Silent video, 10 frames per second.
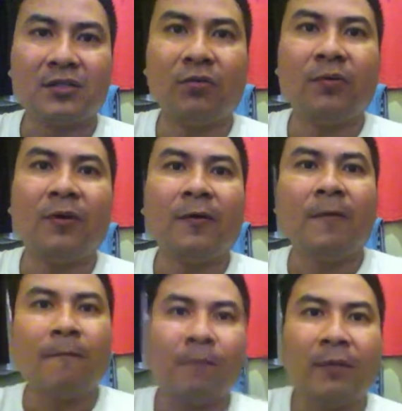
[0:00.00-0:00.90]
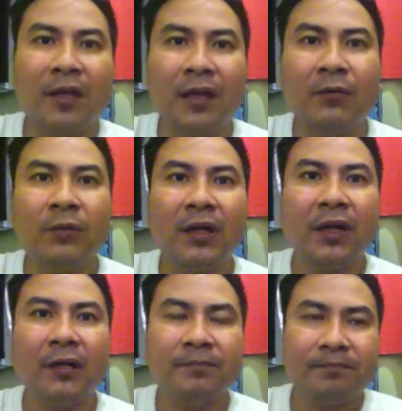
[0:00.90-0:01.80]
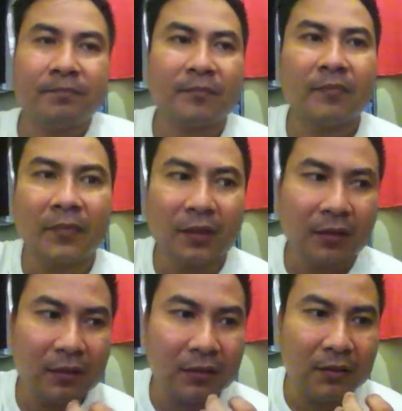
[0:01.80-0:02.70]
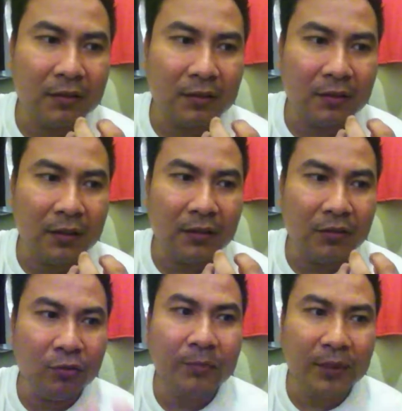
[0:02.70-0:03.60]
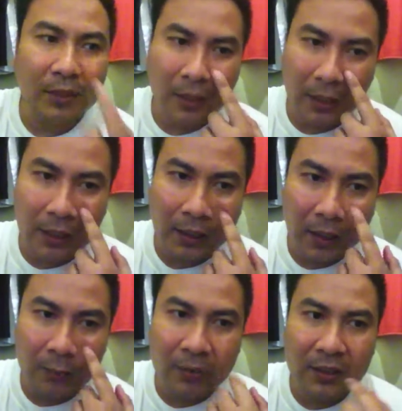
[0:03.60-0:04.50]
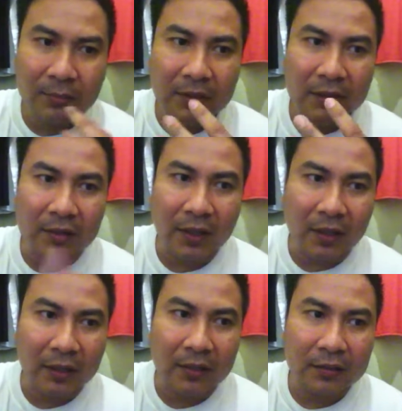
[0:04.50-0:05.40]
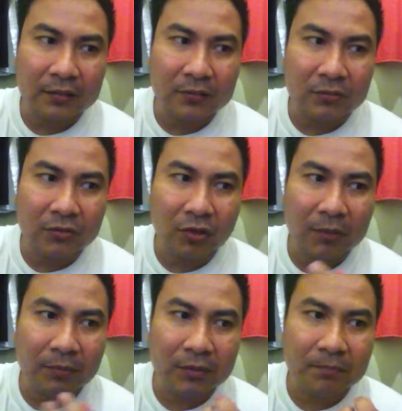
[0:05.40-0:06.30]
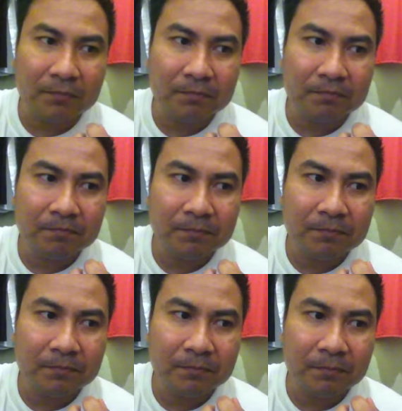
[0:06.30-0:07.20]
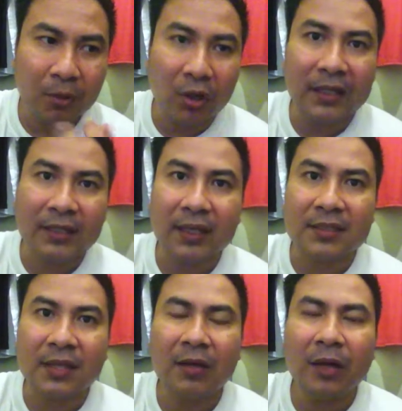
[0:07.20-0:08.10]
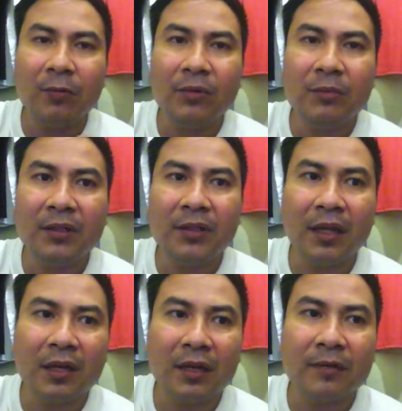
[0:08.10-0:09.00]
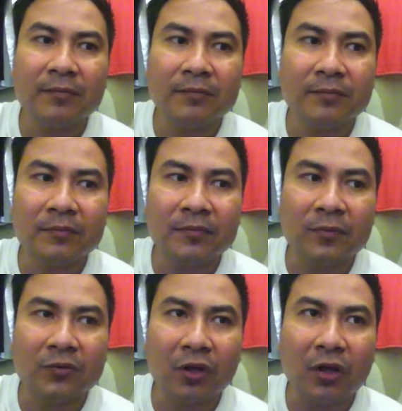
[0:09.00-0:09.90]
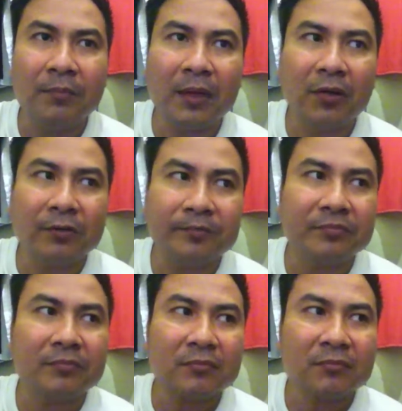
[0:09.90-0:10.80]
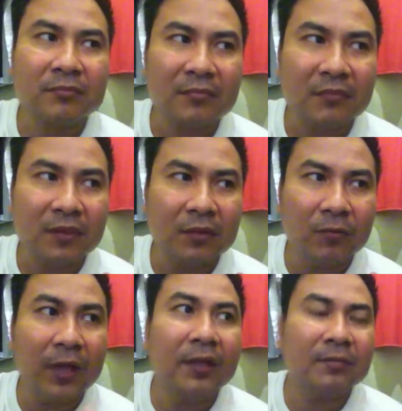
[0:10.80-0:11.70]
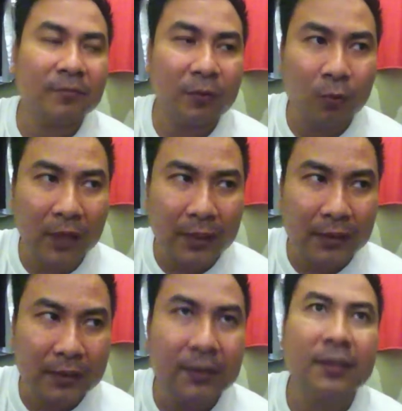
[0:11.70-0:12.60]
So here we are in UP. I will not be there to talk about politics. I will be there to talk about, well, for one,